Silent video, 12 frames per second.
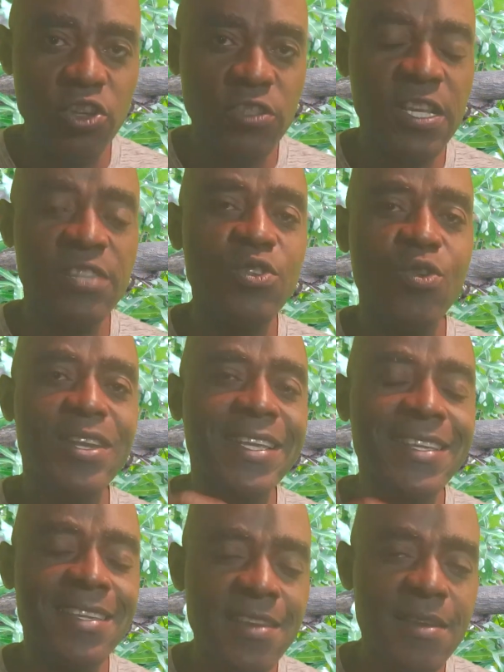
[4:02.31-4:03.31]
Just as
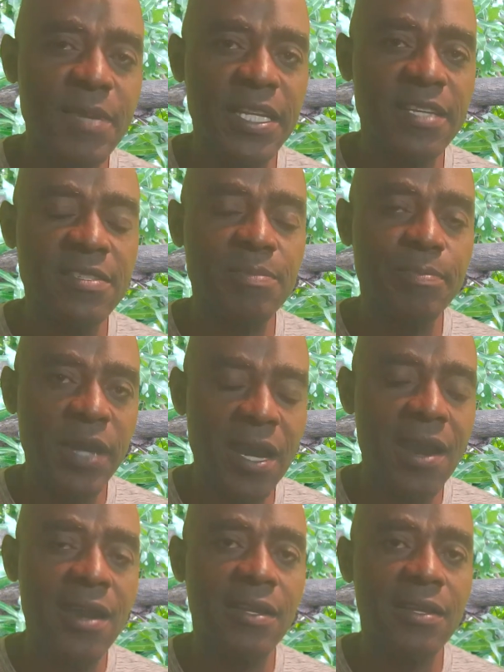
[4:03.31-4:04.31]
how Cayman's
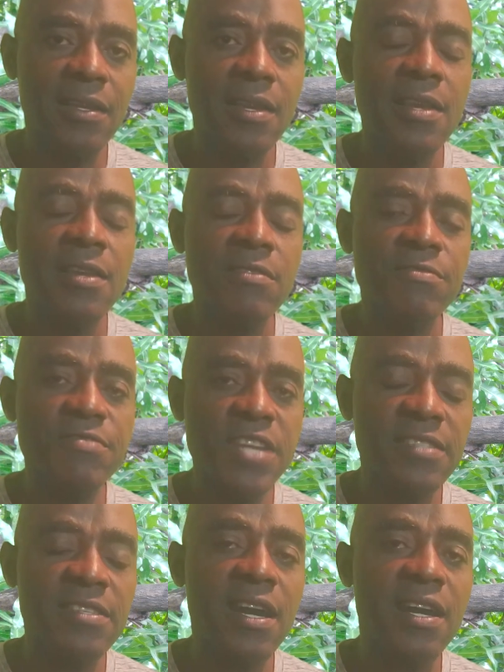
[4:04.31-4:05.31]
park,
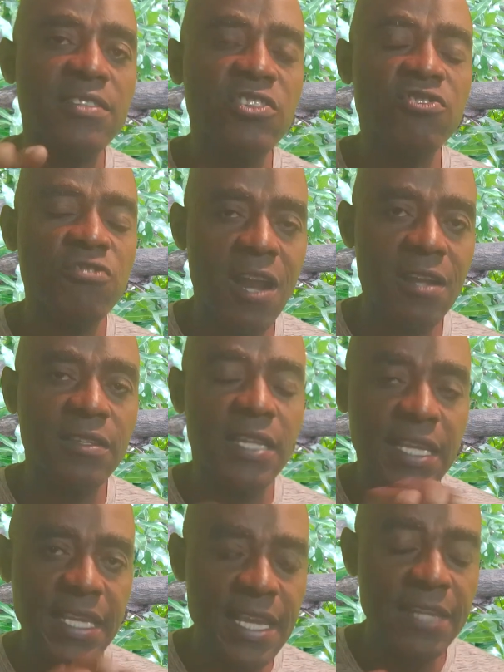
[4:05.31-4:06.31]
racers track,
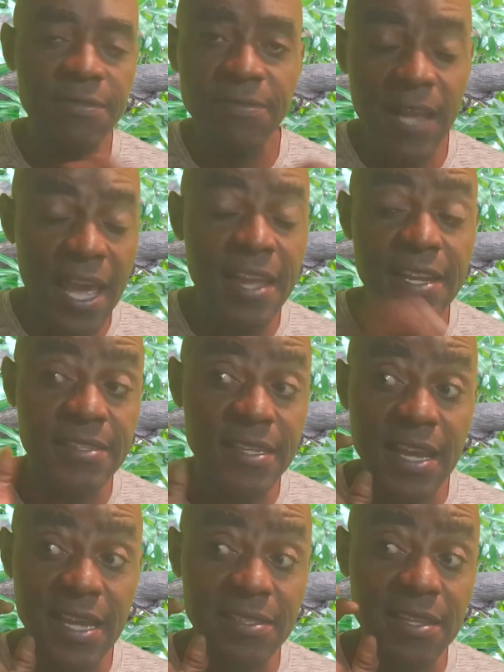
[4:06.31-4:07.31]
the gate fly, and you
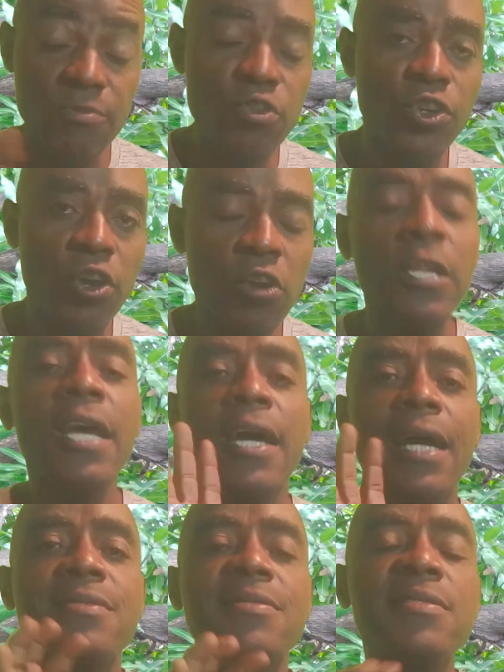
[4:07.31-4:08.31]
see they ask them run out,
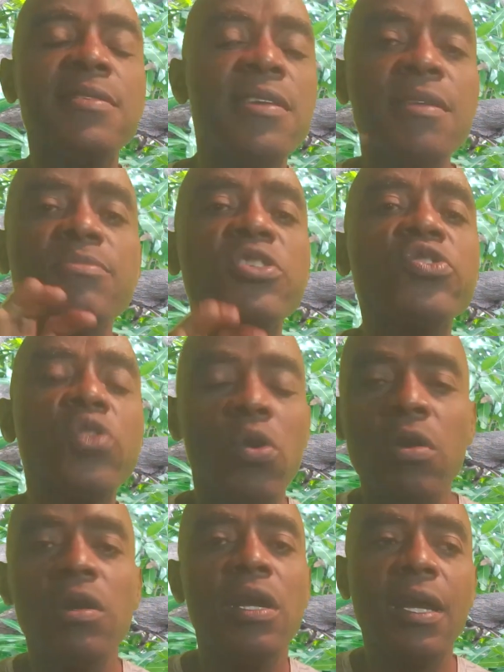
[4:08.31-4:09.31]
I see them
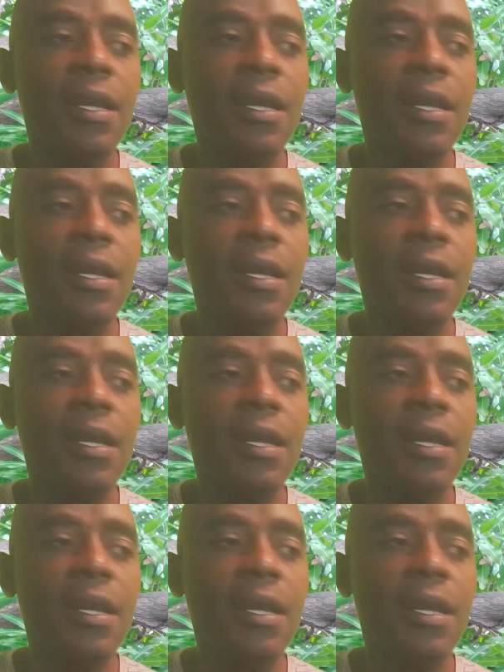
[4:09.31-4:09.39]
so.